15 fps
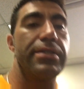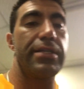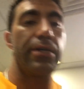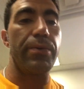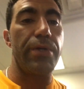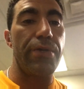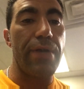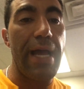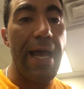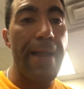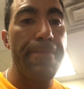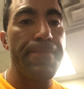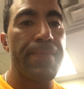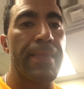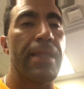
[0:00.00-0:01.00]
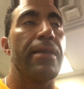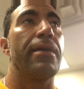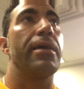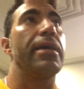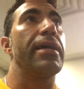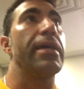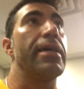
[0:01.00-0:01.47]
see where you're at,
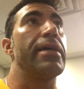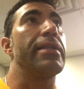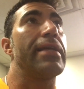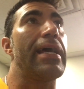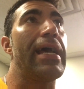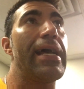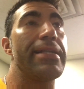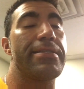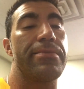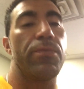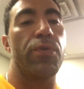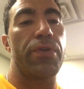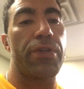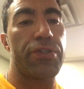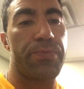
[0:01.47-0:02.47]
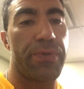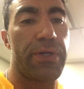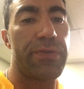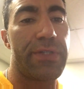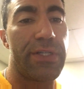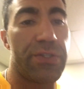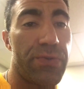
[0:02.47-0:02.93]
and add some more of those
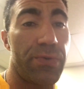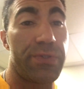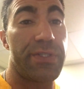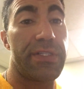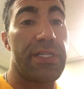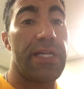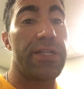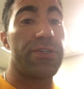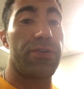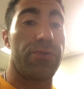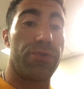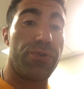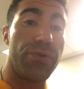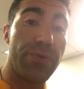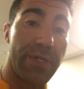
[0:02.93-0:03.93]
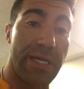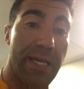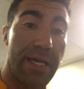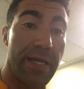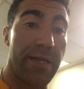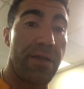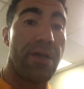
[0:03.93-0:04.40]
protein sources in so you
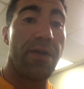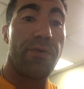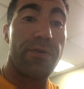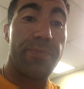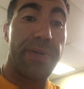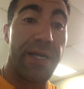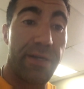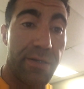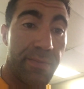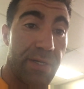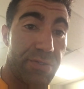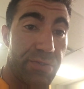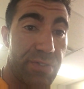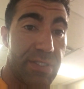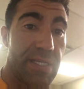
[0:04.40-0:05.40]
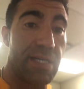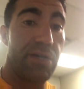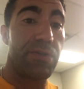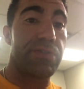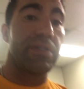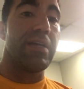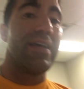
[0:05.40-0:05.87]
can repair your muscle
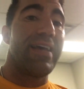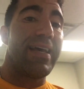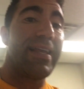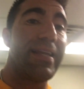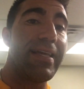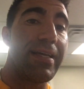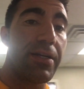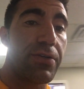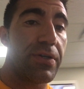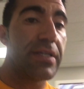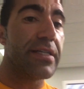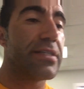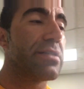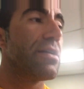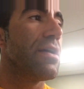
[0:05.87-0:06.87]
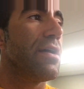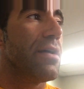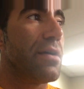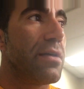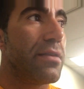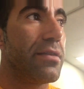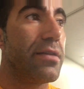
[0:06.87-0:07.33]
cells and increase
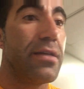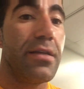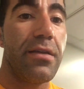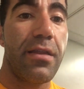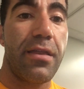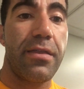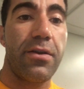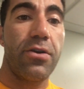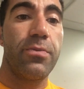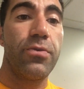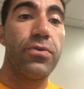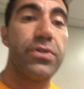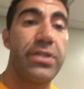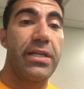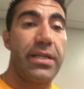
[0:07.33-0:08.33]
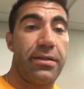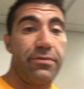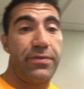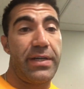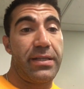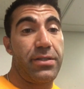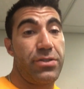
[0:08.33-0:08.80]
the thermogenic
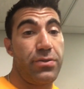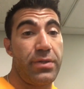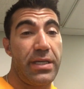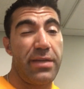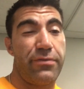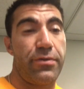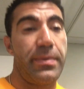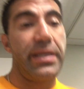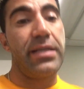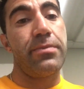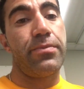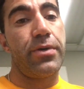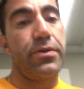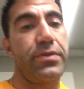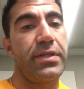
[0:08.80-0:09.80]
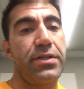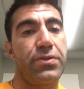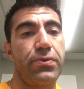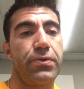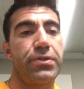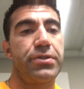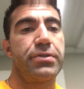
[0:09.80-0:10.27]
effect that you get from eating protein
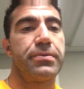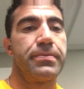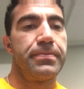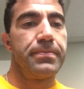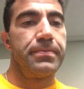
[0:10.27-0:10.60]
sources.